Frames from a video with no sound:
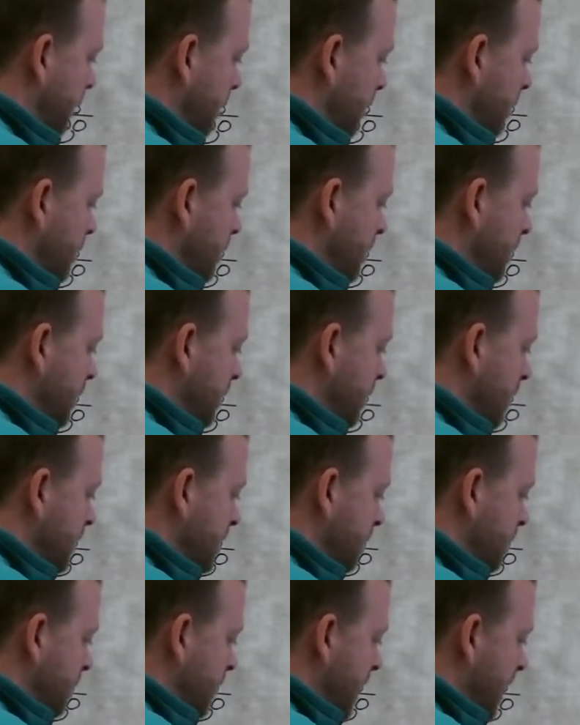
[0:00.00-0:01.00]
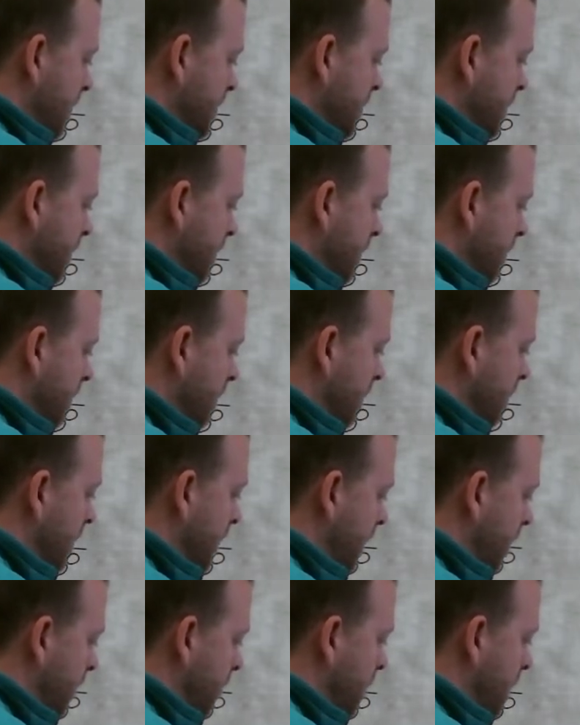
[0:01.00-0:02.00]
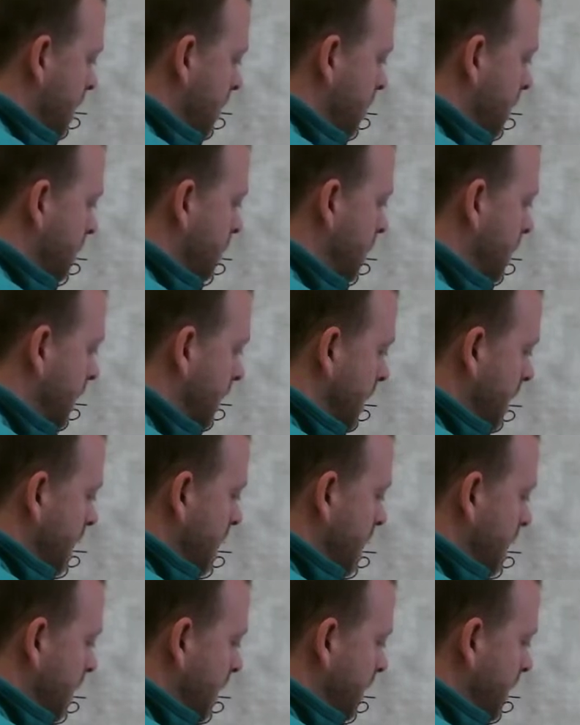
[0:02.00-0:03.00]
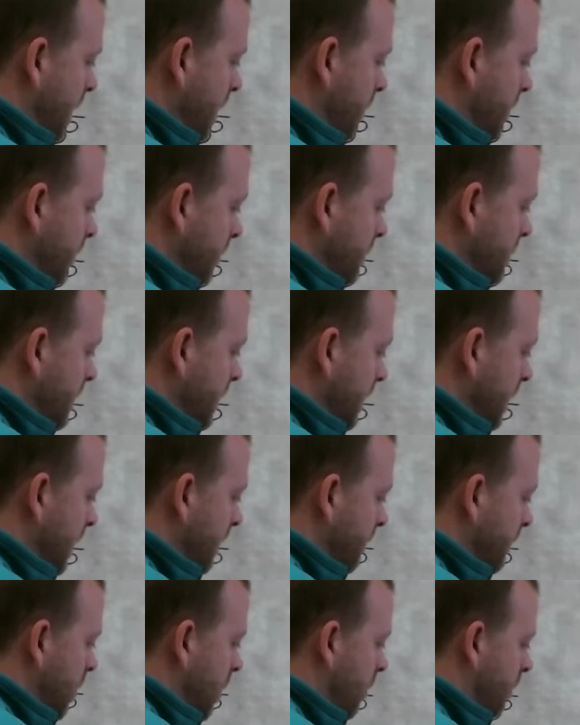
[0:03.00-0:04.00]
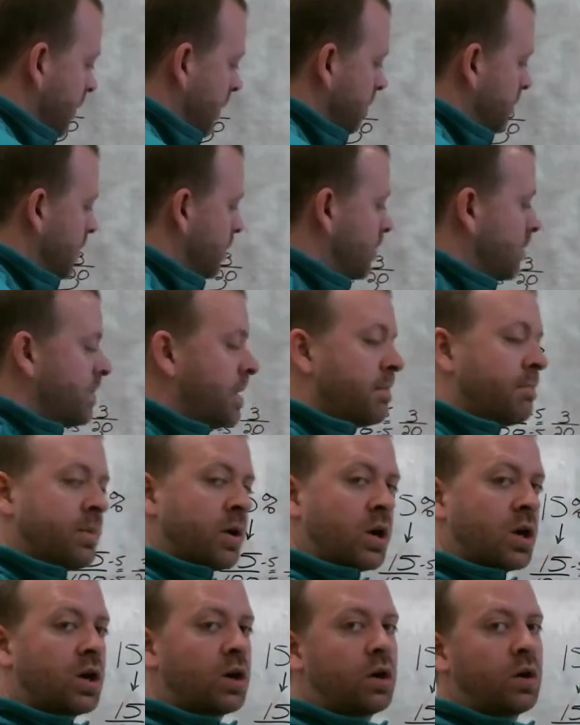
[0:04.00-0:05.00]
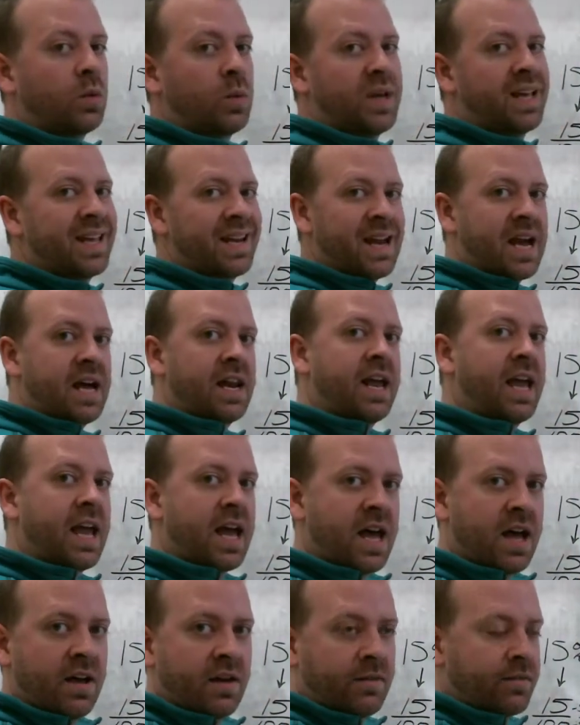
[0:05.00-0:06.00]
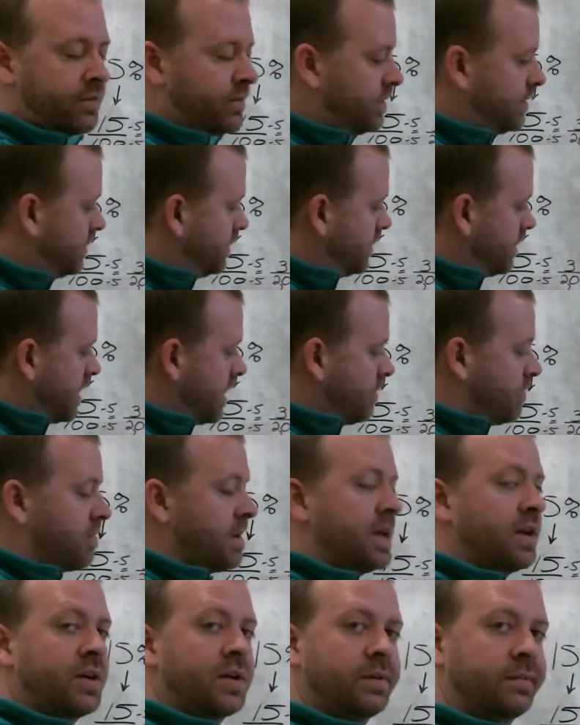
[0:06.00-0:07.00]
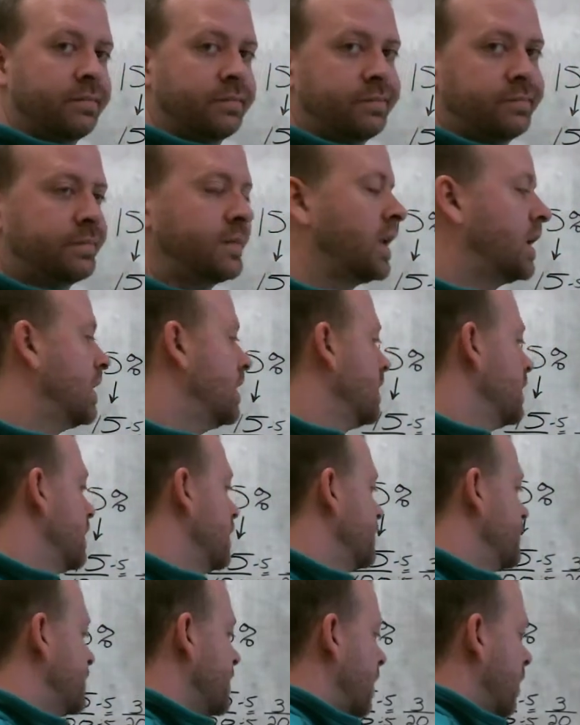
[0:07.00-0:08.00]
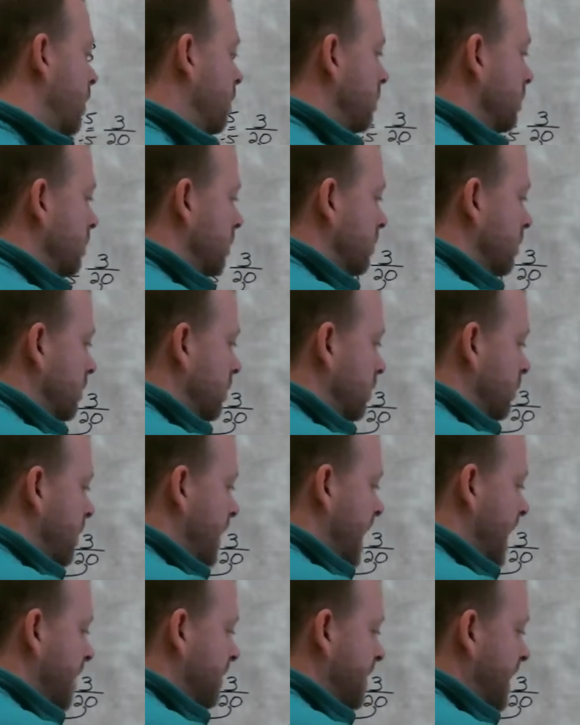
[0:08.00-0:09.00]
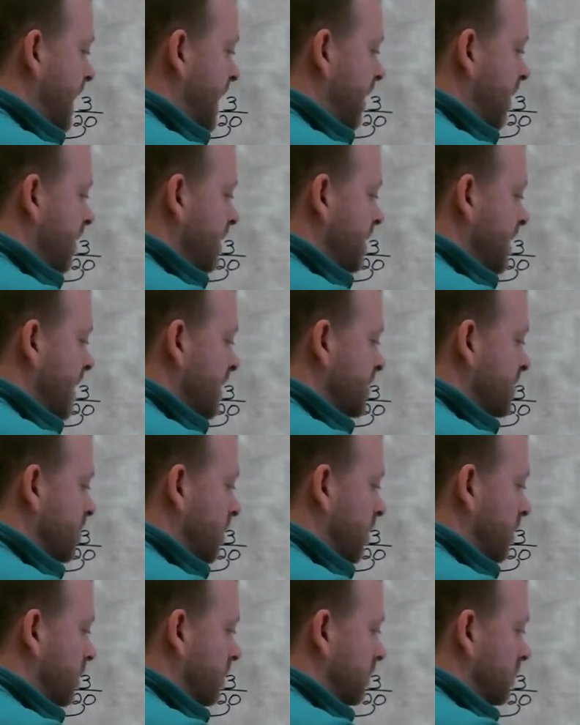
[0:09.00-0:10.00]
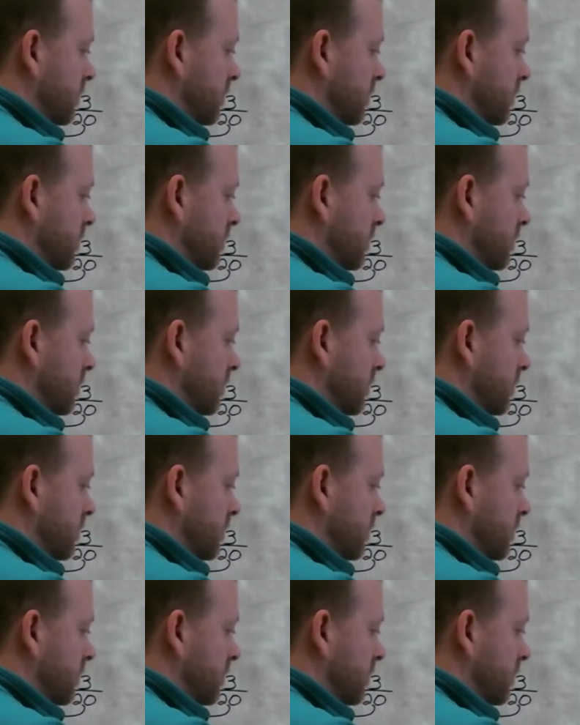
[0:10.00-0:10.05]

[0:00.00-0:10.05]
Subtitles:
So we do our subtraction in our problem. We've got 13 left over. But remember, we cannot have a remainder. So we have to add our decimal